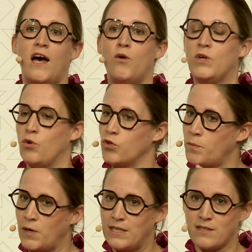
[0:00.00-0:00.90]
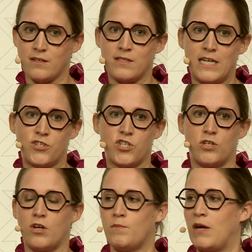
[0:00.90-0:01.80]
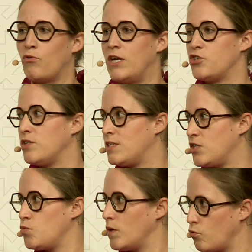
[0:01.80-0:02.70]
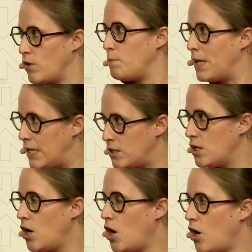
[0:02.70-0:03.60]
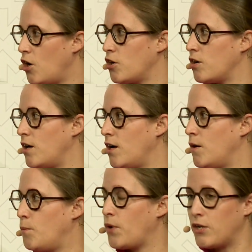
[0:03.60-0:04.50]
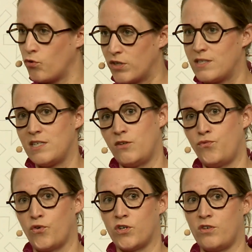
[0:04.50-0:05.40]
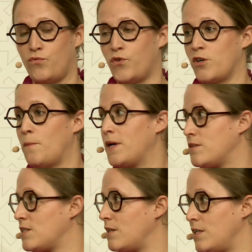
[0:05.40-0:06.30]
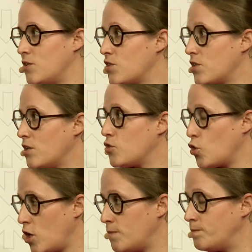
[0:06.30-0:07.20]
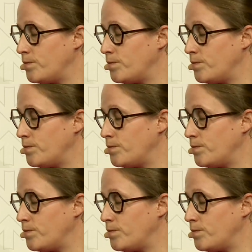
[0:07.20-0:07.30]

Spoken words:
with all the political tension on migration, this will remain our priority for the months and years to come.